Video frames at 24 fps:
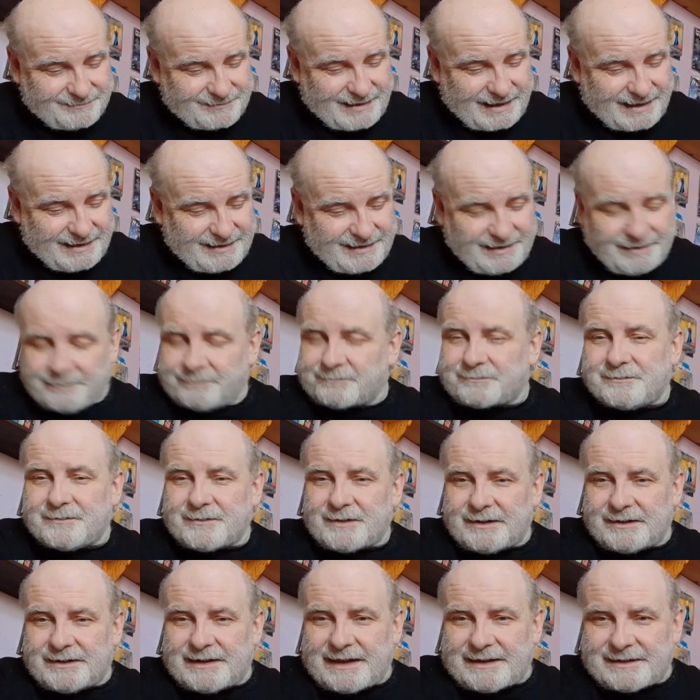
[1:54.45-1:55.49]
Anyhow,
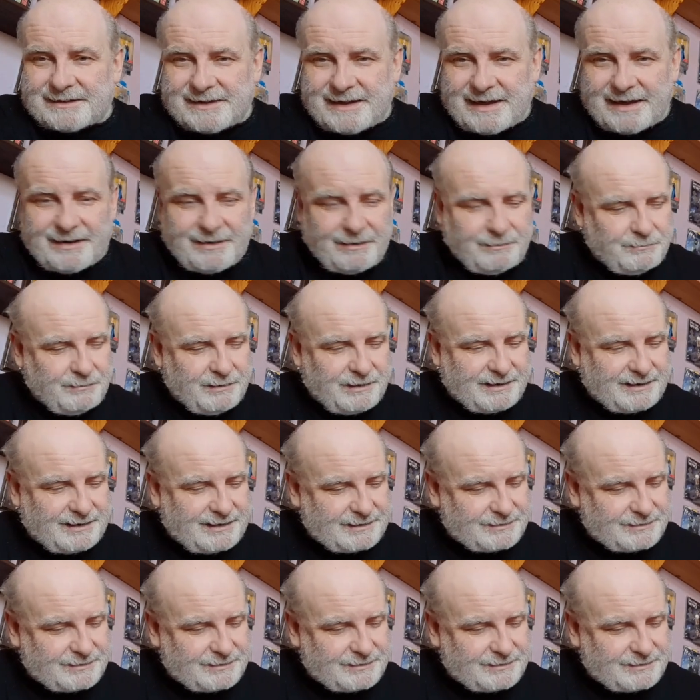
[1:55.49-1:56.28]
let's get on with it.